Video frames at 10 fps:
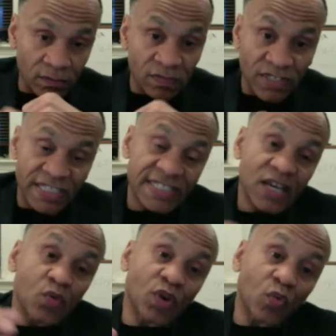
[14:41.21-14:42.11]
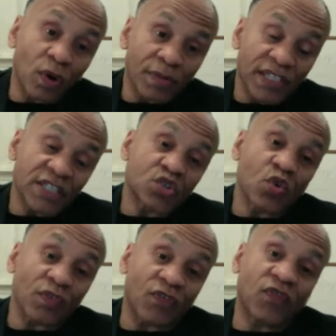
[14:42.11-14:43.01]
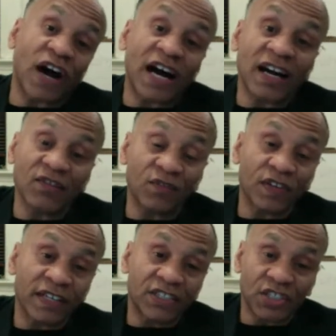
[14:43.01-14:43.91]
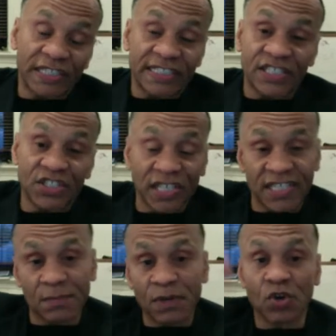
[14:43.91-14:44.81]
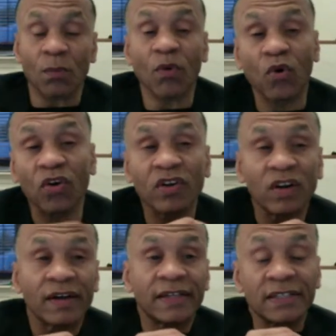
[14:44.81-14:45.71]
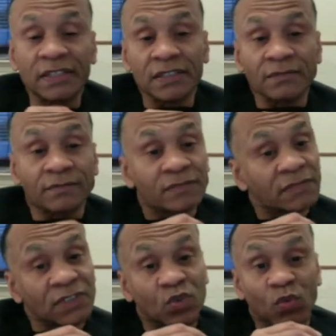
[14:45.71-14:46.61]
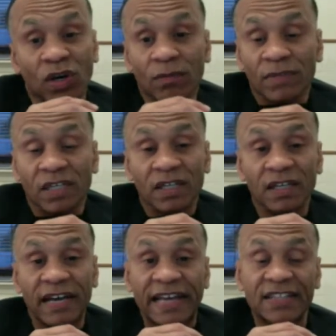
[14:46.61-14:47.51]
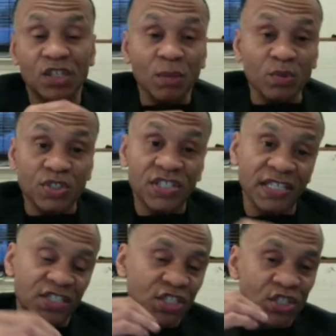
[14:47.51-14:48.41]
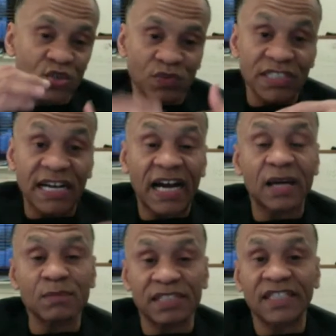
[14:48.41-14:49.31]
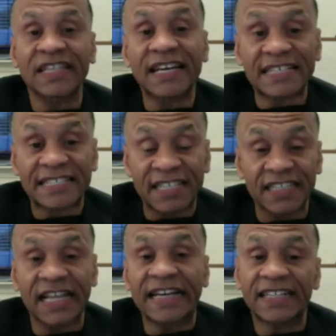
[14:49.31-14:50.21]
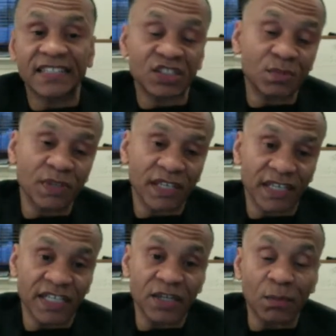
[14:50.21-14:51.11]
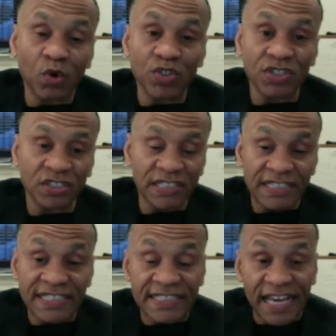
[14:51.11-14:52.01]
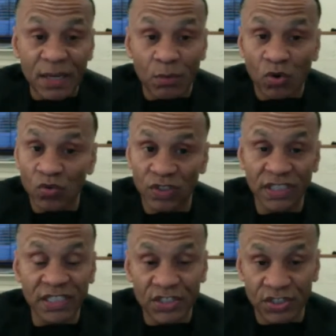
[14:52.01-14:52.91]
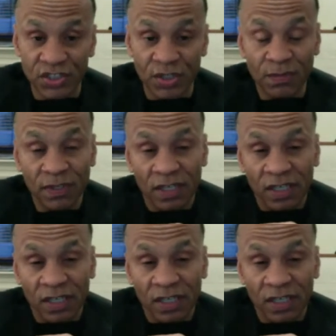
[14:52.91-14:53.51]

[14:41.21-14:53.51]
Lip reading: They say when a woman gets over 5, she gets to 6 men or more. Well, at the number 6, she's 3 times less likely to be in an emotionally stable relationship.